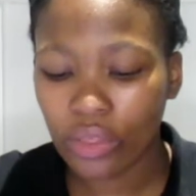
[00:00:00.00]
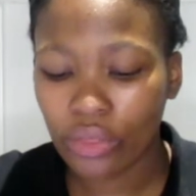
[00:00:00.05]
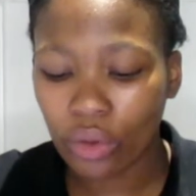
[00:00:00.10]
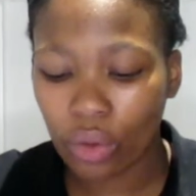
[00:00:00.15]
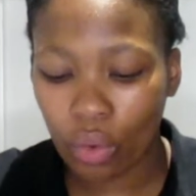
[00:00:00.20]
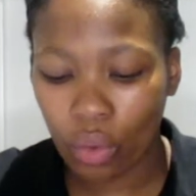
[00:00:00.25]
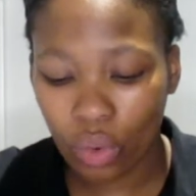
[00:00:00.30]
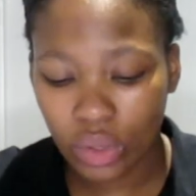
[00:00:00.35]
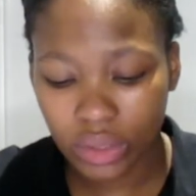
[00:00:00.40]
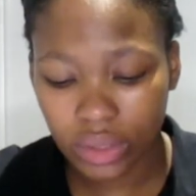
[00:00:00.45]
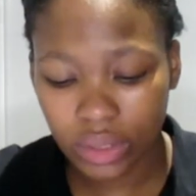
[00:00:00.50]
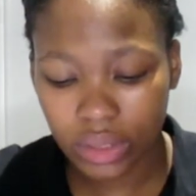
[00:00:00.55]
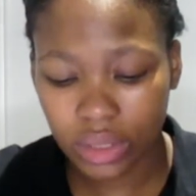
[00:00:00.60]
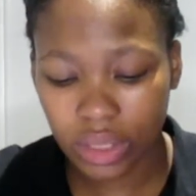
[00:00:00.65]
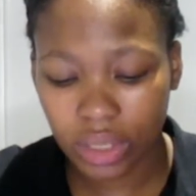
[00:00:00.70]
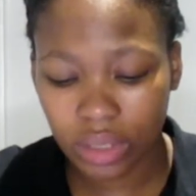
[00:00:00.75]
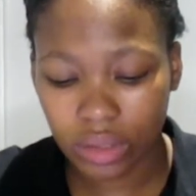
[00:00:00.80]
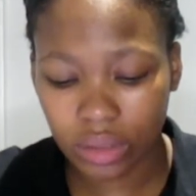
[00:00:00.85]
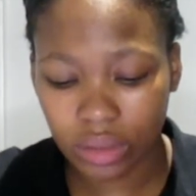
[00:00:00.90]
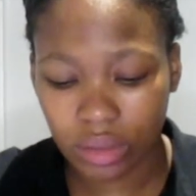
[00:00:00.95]
the
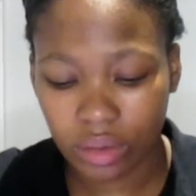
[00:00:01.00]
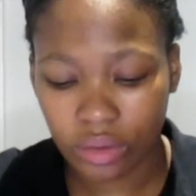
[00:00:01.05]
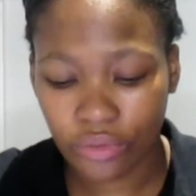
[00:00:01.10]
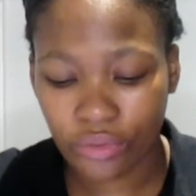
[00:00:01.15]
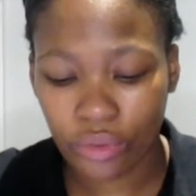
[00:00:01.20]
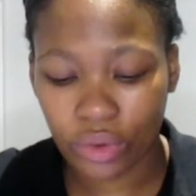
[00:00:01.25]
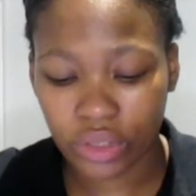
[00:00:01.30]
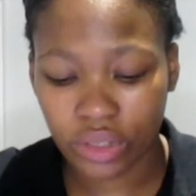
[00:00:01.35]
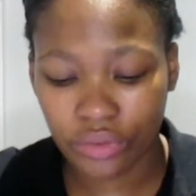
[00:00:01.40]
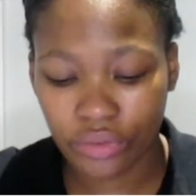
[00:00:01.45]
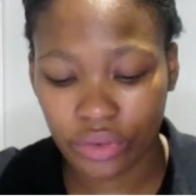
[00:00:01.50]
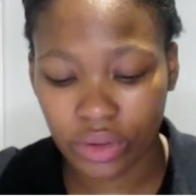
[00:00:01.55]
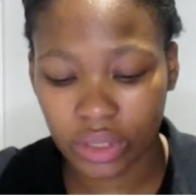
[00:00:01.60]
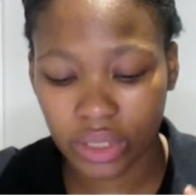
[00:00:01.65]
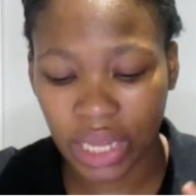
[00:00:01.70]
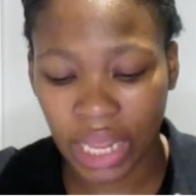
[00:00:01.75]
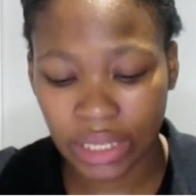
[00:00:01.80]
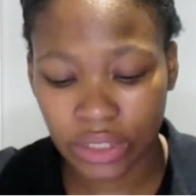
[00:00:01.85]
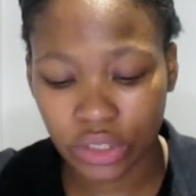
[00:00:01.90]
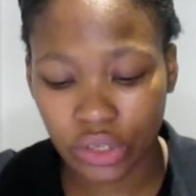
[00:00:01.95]
courses in four
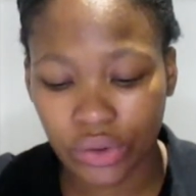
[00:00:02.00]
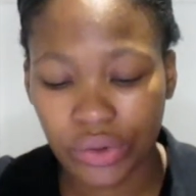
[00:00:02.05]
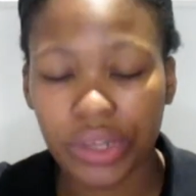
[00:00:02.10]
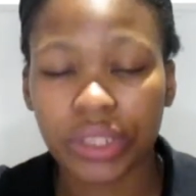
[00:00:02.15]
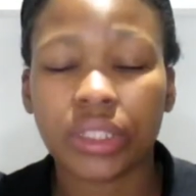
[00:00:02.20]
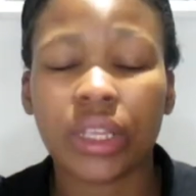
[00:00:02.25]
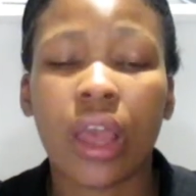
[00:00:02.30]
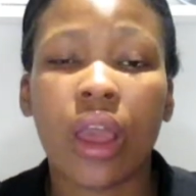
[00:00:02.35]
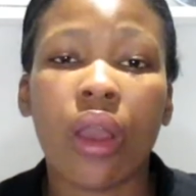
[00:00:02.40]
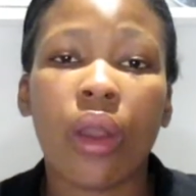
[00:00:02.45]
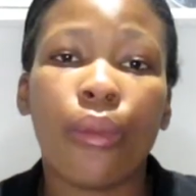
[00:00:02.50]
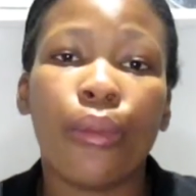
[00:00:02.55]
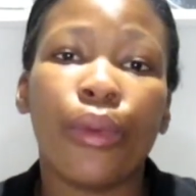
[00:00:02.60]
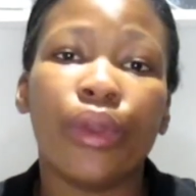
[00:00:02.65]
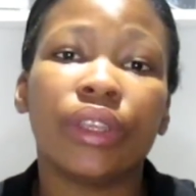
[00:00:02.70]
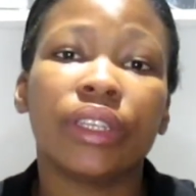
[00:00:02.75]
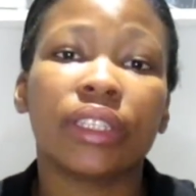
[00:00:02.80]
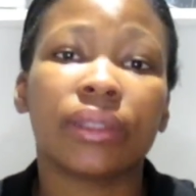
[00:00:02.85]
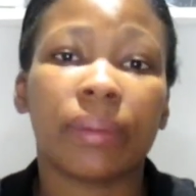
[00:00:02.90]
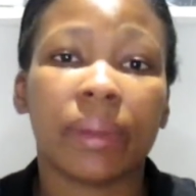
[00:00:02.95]
different categories,
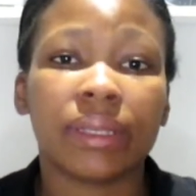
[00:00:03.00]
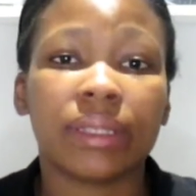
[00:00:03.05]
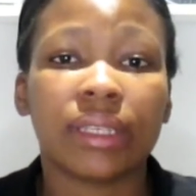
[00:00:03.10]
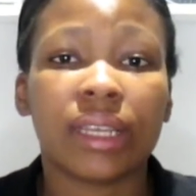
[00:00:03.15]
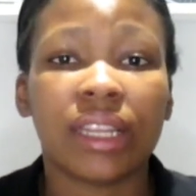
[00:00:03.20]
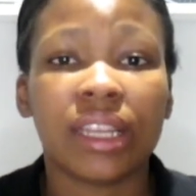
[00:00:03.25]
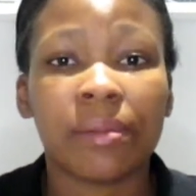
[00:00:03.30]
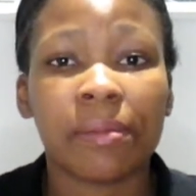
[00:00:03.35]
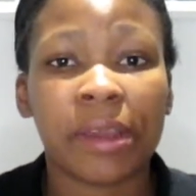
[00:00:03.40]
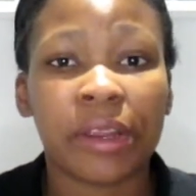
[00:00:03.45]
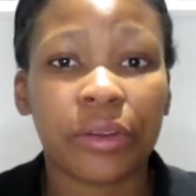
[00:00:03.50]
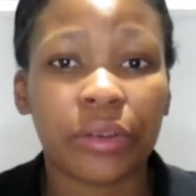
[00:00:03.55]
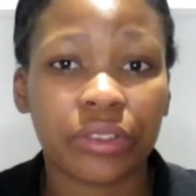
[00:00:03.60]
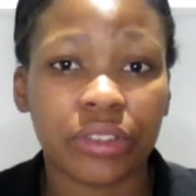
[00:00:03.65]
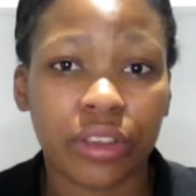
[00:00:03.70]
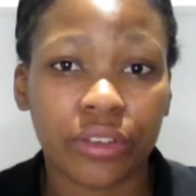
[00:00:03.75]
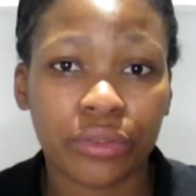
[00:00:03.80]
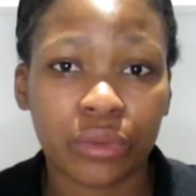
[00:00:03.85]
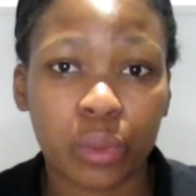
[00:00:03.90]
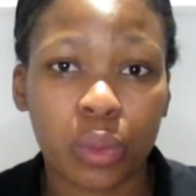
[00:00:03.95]
which is basically
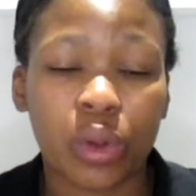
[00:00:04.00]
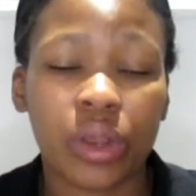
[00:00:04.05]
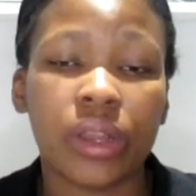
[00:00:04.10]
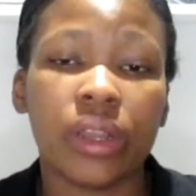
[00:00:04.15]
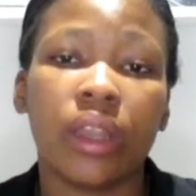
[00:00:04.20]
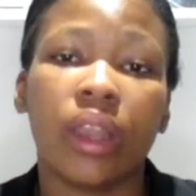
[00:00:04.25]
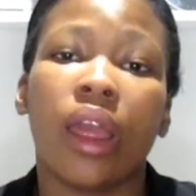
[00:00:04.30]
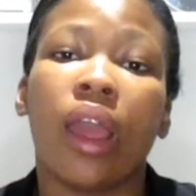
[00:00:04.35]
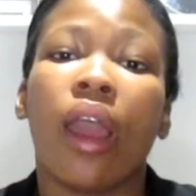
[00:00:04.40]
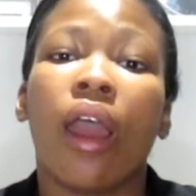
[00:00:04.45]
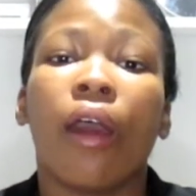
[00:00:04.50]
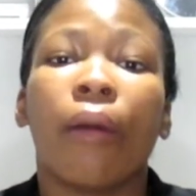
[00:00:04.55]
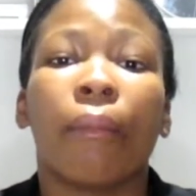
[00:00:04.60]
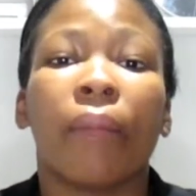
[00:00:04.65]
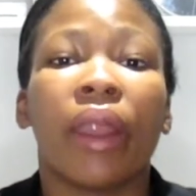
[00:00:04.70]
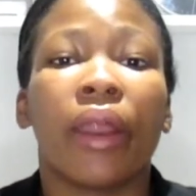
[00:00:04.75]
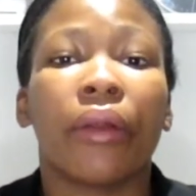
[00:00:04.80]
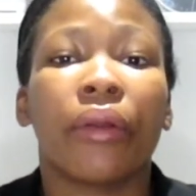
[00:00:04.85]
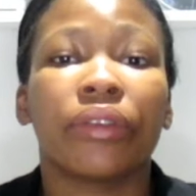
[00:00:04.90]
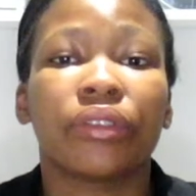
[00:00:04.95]
Microsoft Word,
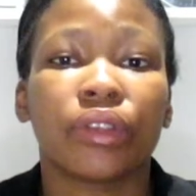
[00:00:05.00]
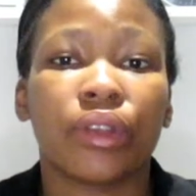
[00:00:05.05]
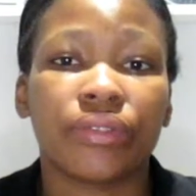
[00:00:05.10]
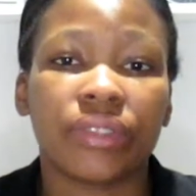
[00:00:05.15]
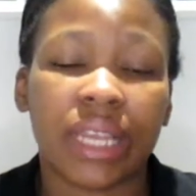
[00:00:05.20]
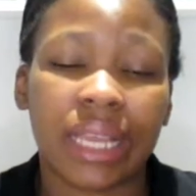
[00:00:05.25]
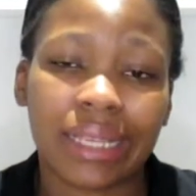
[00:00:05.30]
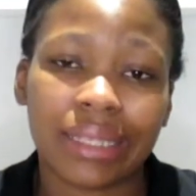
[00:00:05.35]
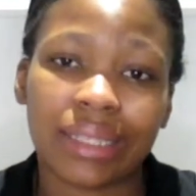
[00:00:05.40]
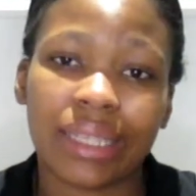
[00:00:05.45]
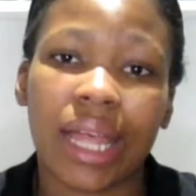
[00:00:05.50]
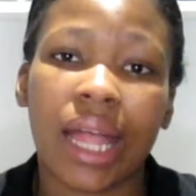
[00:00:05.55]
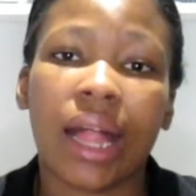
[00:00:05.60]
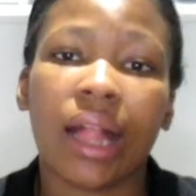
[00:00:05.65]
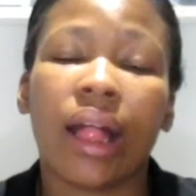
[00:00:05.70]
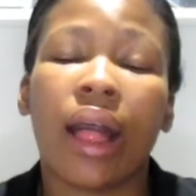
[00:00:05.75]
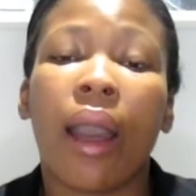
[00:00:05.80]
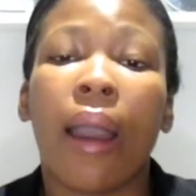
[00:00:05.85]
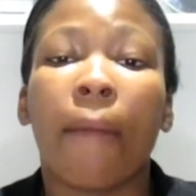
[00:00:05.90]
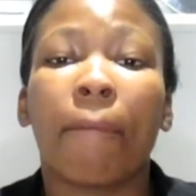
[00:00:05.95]
Microsoft
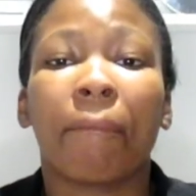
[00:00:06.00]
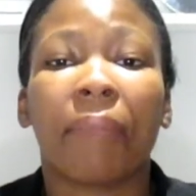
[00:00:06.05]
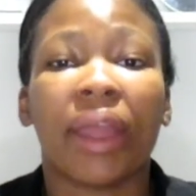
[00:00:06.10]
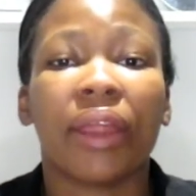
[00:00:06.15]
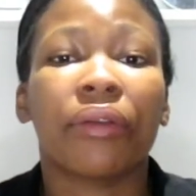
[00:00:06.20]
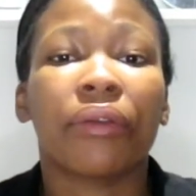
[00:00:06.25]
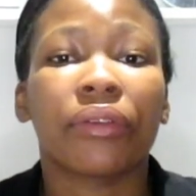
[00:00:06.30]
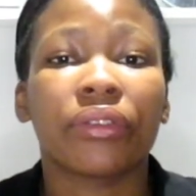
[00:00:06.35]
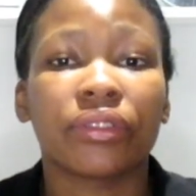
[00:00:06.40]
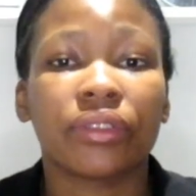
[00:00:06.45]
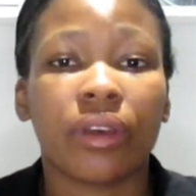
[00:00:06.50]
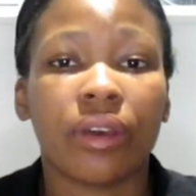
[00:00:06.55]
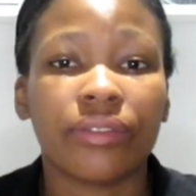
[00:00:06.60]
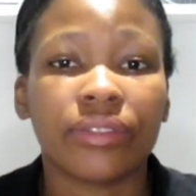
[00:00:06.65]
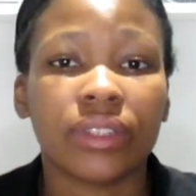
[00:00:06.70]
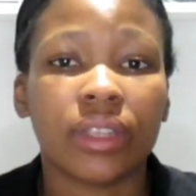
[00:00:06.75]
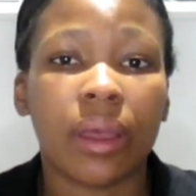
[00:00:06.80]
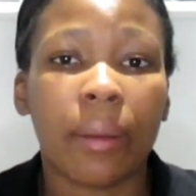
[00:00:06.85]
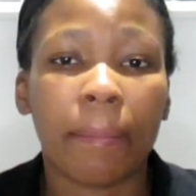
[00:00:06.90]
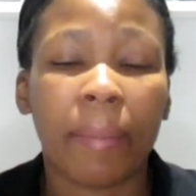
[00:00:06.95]
Excel,
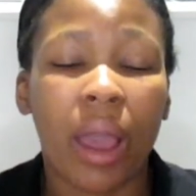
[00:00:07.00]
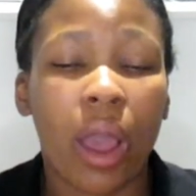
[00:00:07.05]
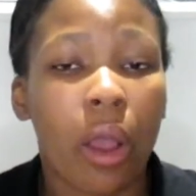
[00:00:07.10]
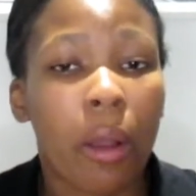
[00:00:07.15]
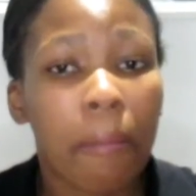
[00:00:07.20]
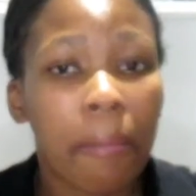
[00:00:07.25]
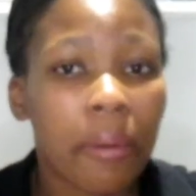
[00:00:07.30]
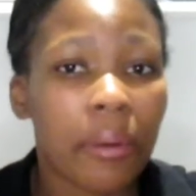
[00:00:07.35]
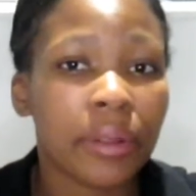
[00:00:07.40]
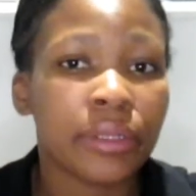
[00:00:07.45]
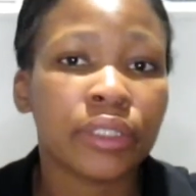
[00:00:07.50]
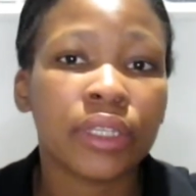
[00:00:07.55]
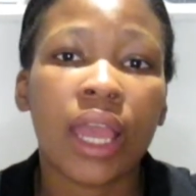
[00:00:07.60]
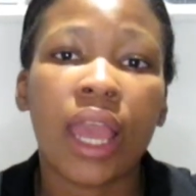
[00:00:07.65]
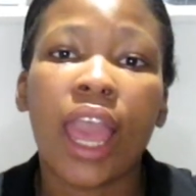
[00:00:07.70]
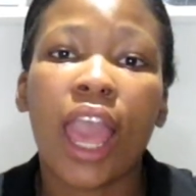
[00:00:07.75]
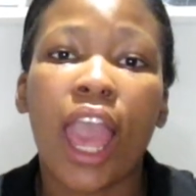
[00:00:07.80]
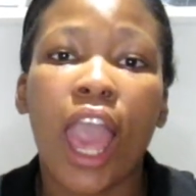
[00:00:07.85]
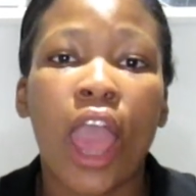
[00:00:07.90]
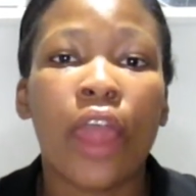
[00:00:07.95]
Microsoft PowerPoint,
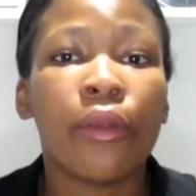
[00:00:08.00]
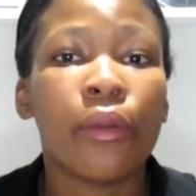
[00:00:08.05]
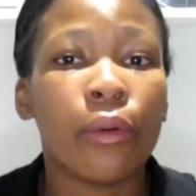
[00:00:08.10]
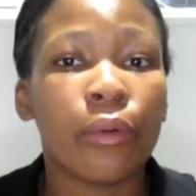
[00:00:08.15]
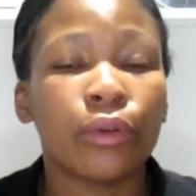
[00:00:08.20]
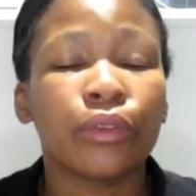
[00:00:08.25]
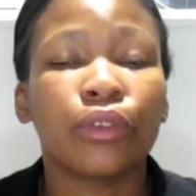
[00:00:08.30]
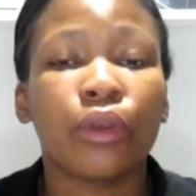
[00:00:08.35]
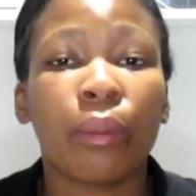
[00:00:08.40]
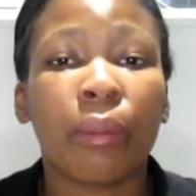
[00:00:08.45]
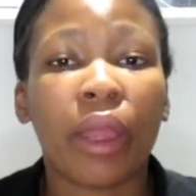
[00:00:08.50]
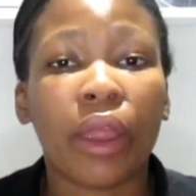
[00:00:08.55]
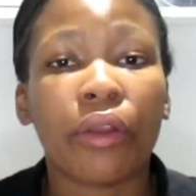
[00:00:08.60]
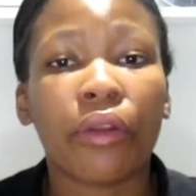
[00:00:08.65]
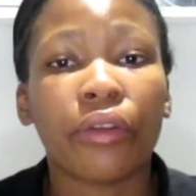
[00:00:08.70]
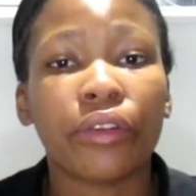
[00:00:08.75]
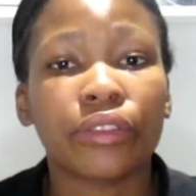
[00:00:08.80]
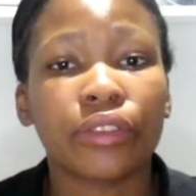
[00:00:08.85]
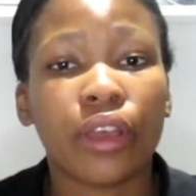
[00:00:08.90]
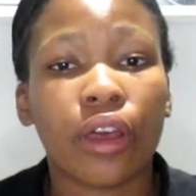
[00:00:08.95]
and also
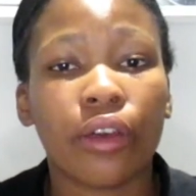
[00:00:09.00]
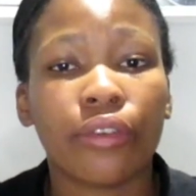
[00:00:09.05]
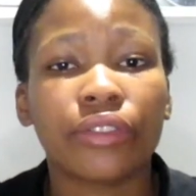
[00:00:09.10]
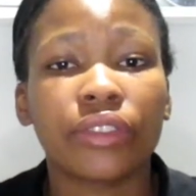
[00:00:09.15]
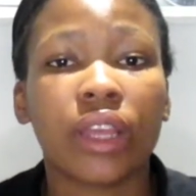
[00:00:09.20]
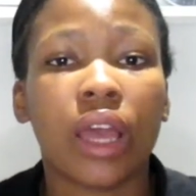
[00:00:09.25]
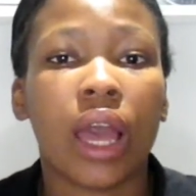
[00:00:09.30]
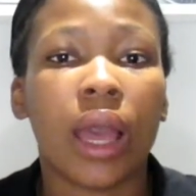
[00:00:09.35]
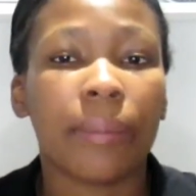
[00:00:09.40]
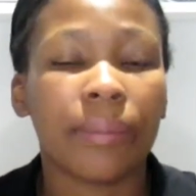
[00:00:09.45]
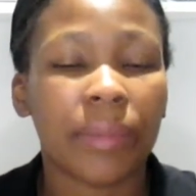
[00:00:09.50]
Microsoft